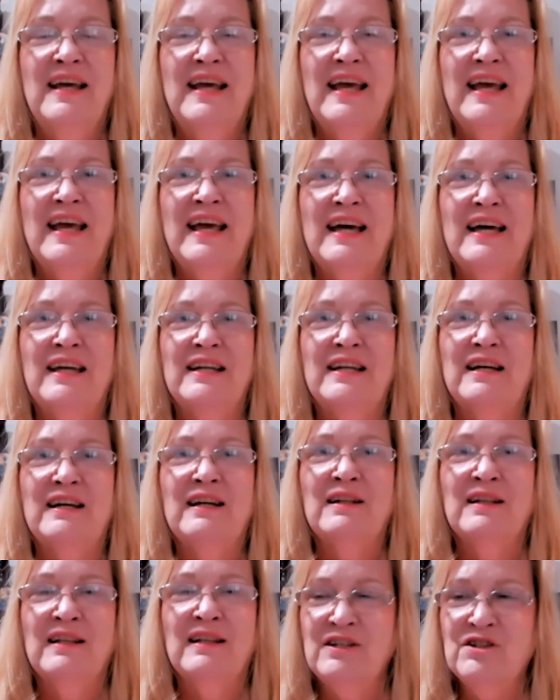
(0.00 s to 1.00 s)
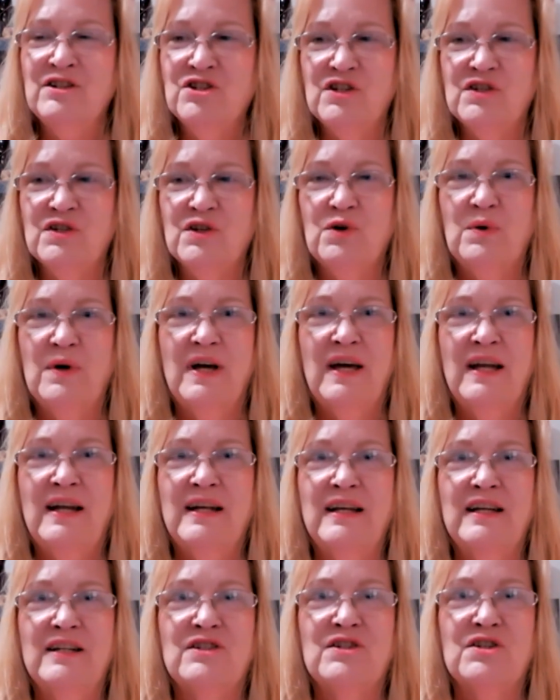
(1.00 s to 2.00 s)
And let's just go ahead
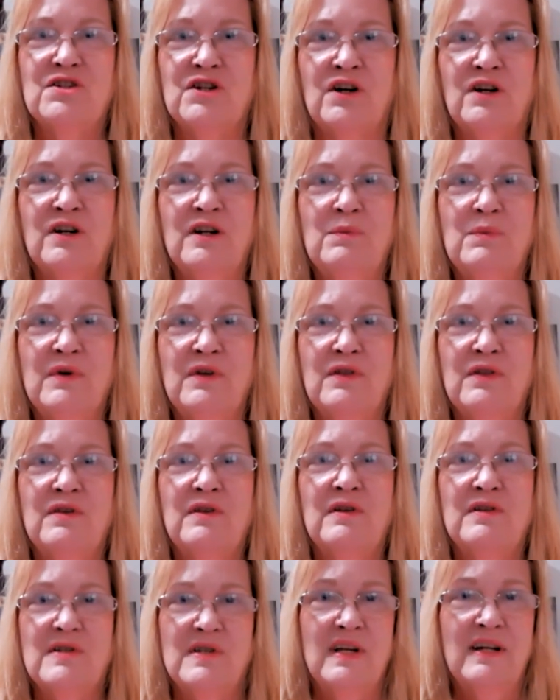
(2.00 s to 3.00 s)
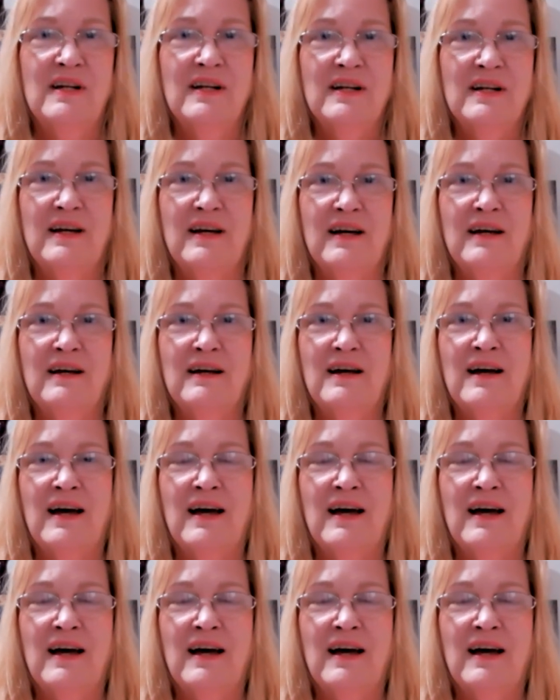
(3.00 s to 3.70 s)
and get started with Seneca.